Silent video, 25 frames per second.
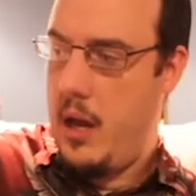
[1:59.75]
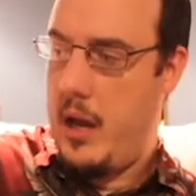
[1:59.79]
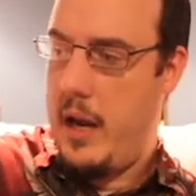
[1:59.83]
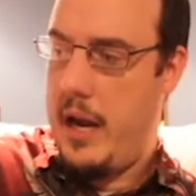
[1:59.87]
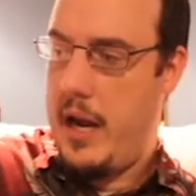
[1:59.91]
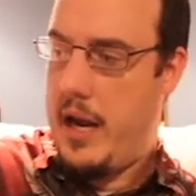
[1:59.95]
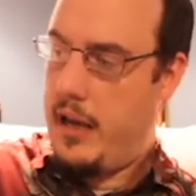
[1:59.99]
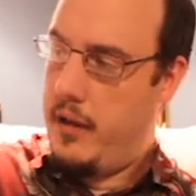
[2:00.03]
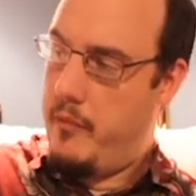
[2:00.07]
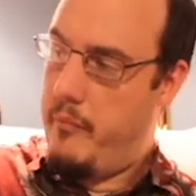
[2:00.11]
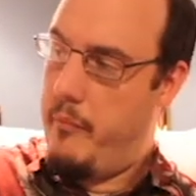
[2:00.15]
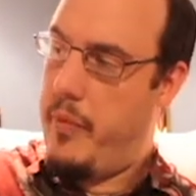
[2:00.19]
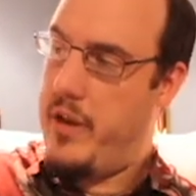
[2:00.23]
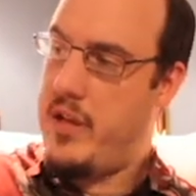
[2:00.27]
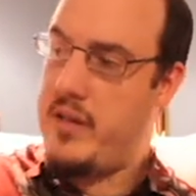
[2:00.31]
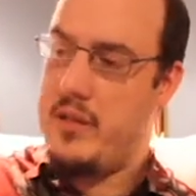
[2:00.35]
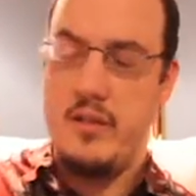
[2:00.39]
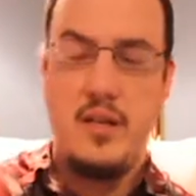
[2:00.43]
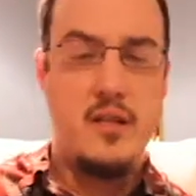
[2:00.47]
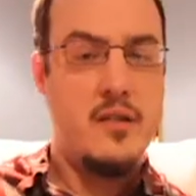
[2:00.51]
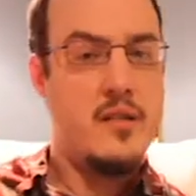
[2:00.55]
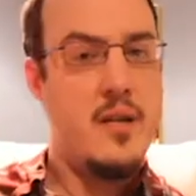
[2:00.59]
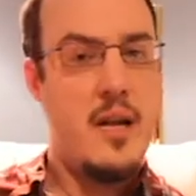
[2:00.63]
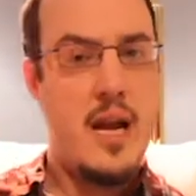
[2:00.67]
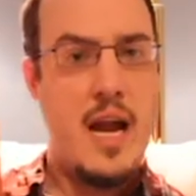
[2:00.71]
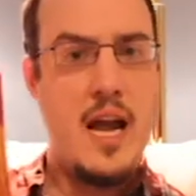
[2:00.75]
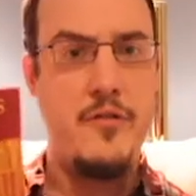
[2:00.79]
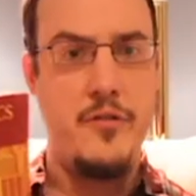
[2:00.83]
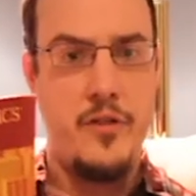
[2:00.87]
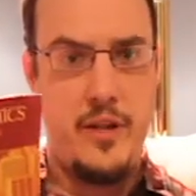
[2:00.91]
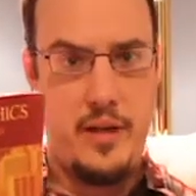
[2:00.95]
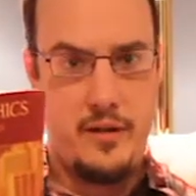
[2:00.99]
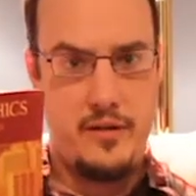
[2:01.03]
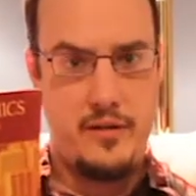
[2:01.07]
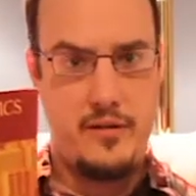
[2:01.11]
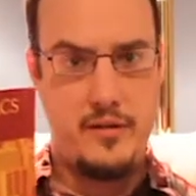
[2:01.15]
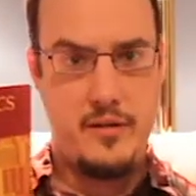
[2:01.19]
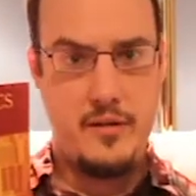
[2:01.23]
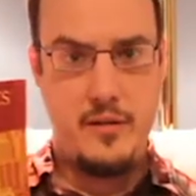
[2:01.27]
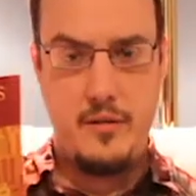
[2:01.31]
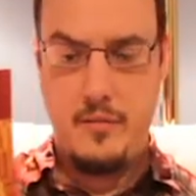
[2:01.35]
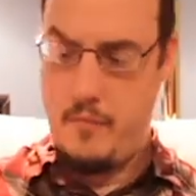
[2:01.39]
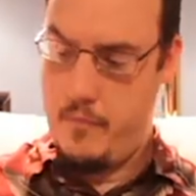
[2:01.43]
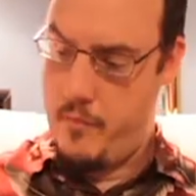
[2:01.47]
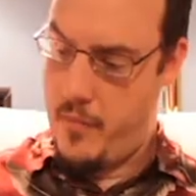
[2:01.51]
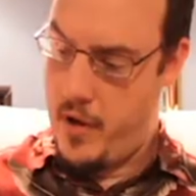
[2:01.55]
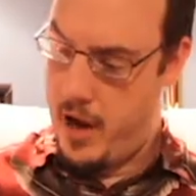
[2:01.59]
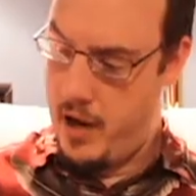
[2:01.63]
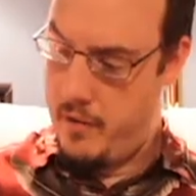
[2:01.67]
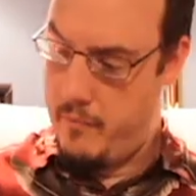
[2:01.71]
And Business Ethics
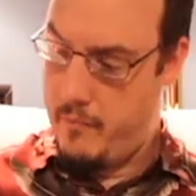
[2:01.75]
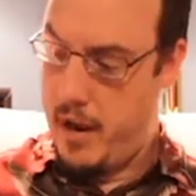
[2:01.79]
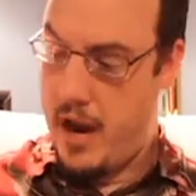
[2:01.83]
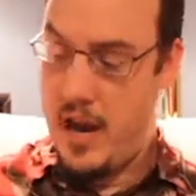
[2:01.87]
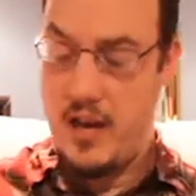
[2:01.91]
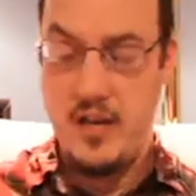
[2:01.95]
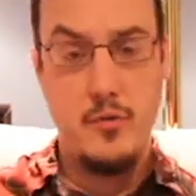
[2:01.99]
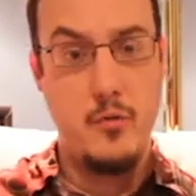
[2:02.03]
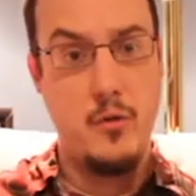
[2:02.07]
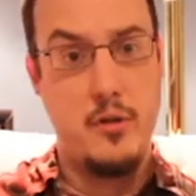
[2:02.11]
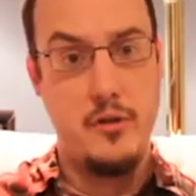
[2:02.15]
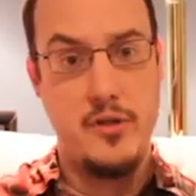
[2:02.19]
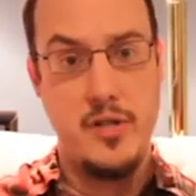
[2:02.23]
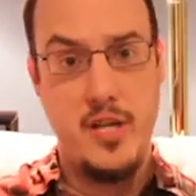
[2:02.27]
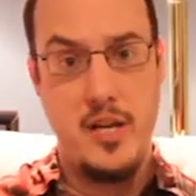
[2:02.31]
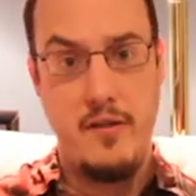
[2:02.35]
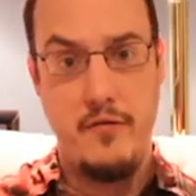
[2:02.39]
by Manuel G.